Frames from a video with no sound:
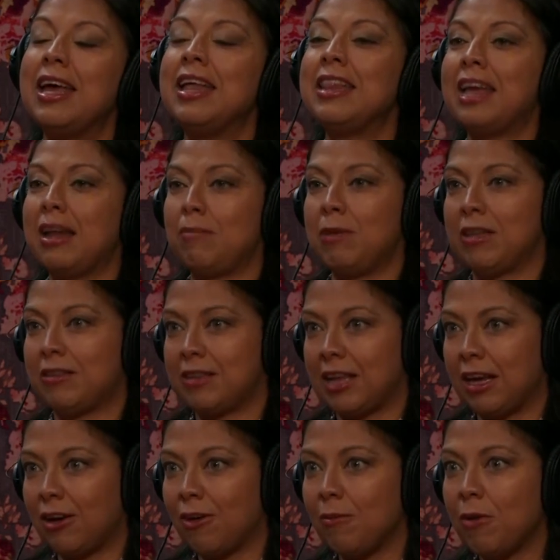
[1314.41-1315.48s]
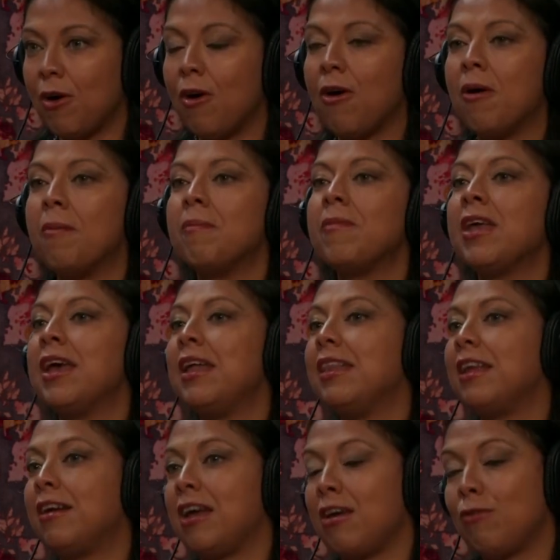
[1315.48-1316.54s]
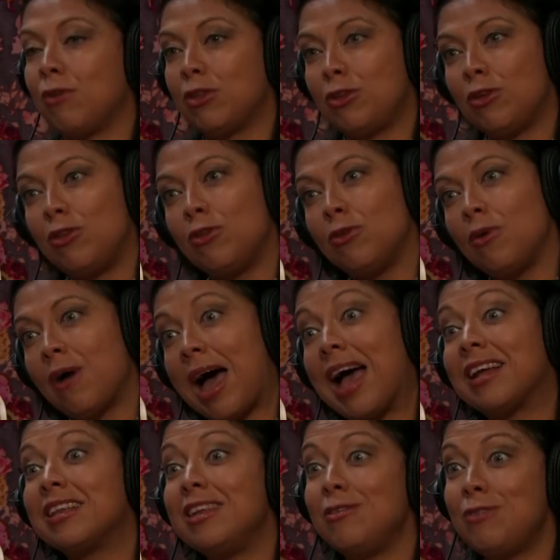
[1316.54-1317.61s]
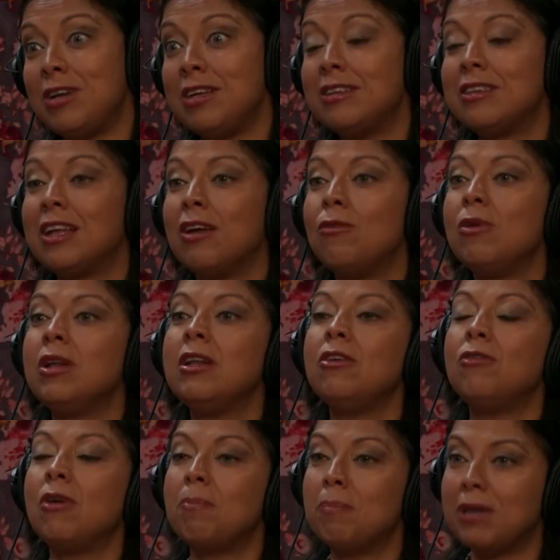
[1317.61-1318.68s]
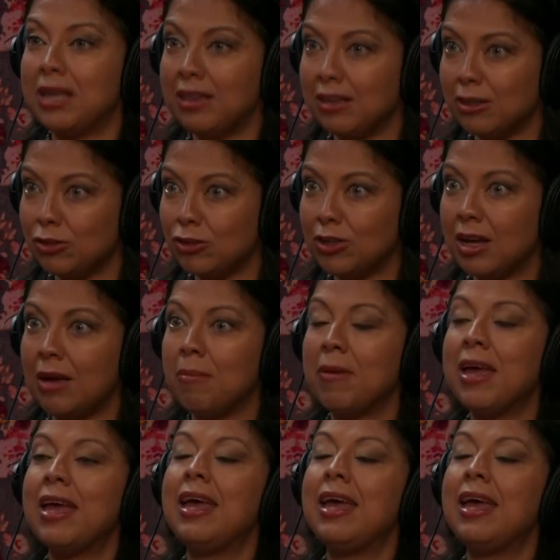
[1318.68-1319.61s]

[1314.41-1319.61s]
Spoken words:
That means they come home, they're able to do activities that really replenish them